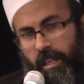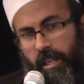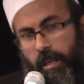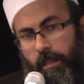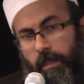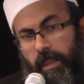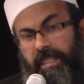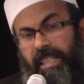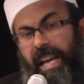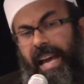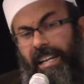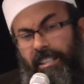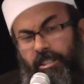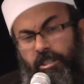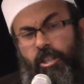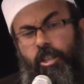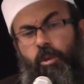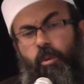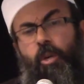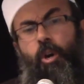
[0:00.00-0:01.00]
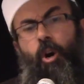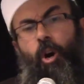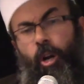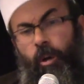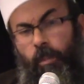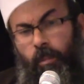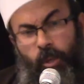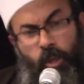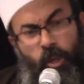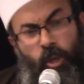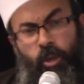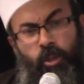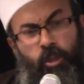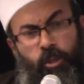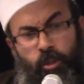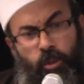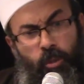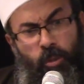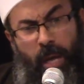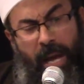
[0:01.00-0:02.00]
But actually we all
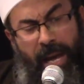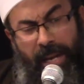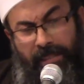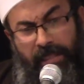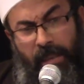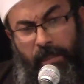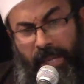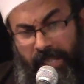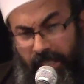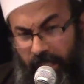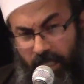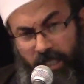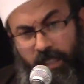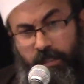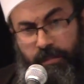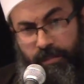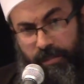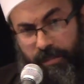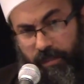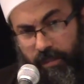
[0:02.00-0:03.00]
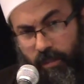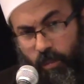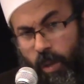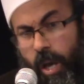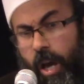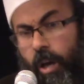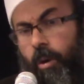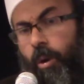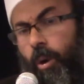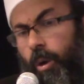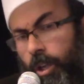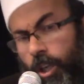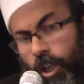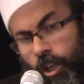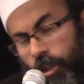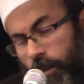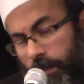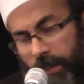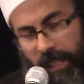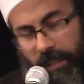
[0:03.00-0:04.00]
belong to Adam and Eve. We are all
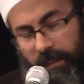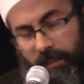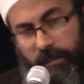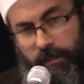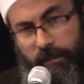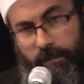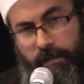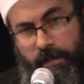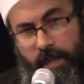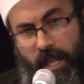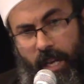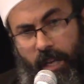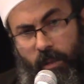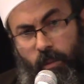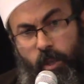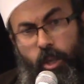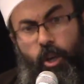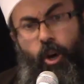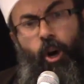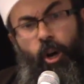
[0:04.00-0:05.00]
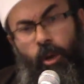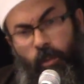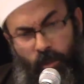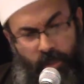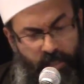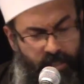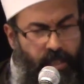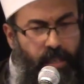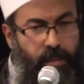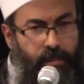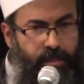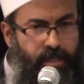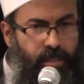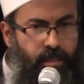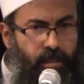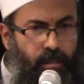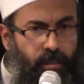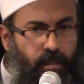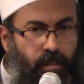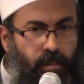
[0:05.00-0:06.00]
human and we all
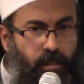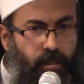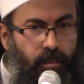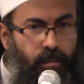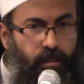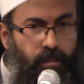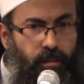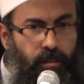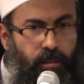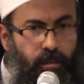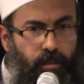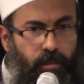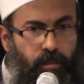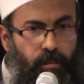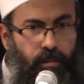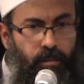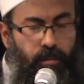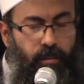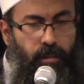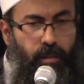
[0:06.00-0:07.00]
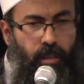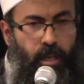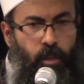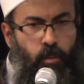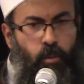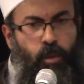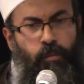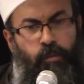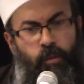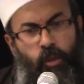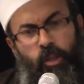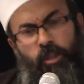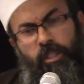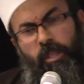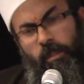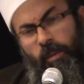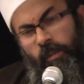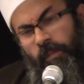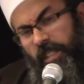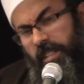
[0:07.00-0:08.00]
Muslims. And we follow
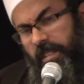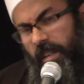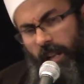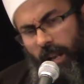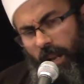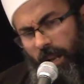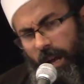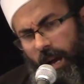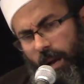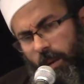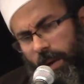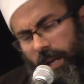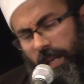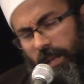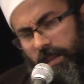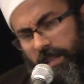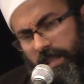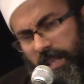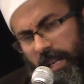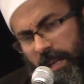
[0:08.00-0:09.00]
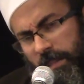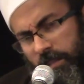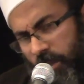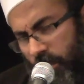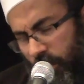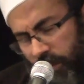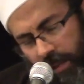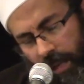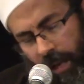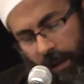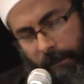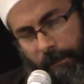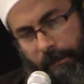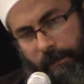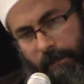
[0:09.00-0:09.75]
the Prophet Sallallahu Alaihi Wasallam Sunnah.